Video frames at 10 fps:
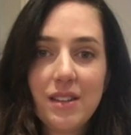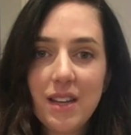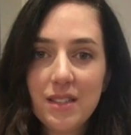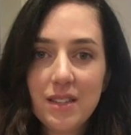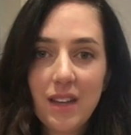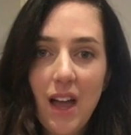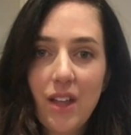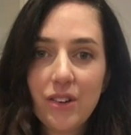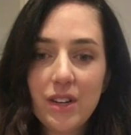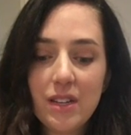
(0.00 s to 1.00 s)
dense in
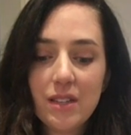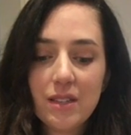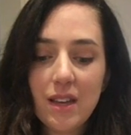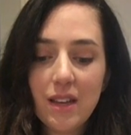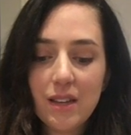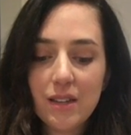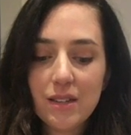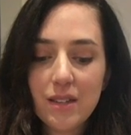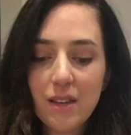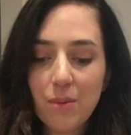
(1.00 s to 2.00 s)
calories, and
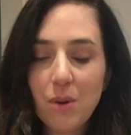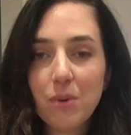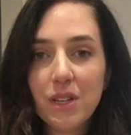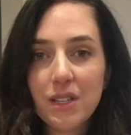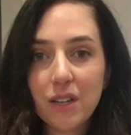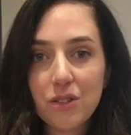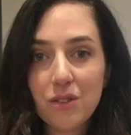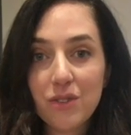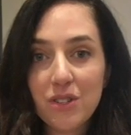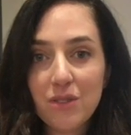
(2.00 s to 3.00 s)
the appropriate texture
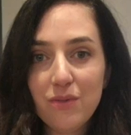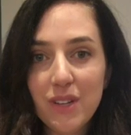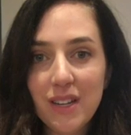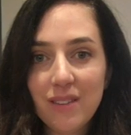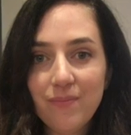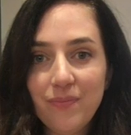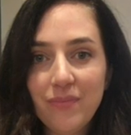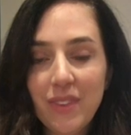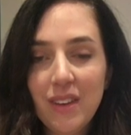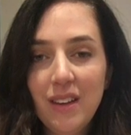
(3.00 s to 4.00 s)
for tube feeding.
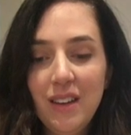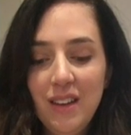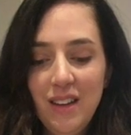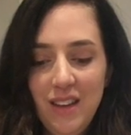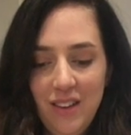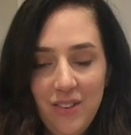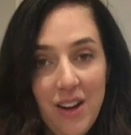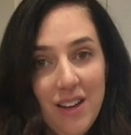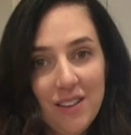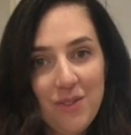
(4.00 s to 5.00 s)

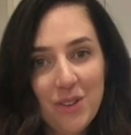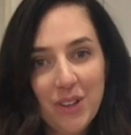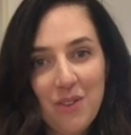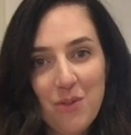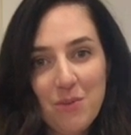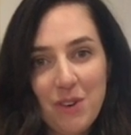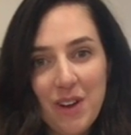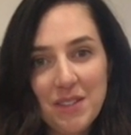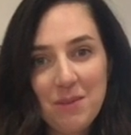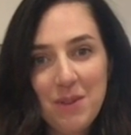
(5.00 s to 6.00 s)
Great, if you're looking for more
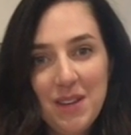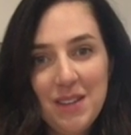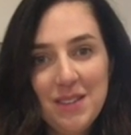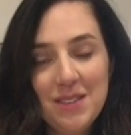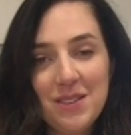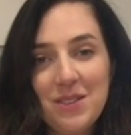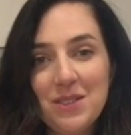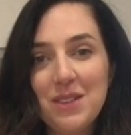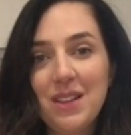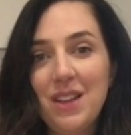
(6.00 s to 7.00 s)
recipes,
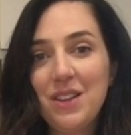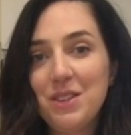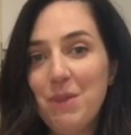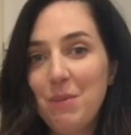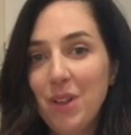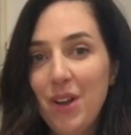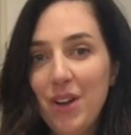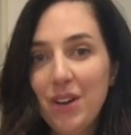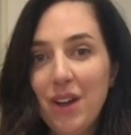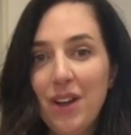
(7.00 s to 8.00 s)
there's lots on my
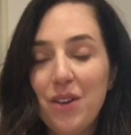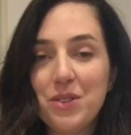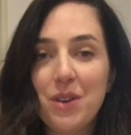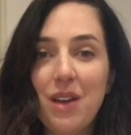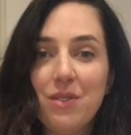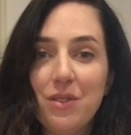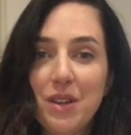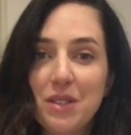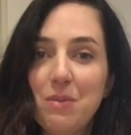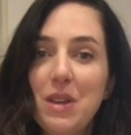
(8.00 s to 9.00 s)
blog. I also have a
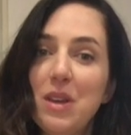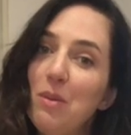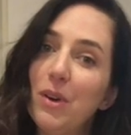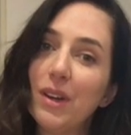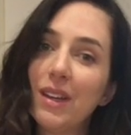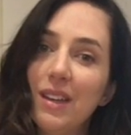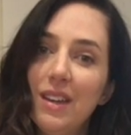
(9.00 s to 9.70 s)
recipe ebook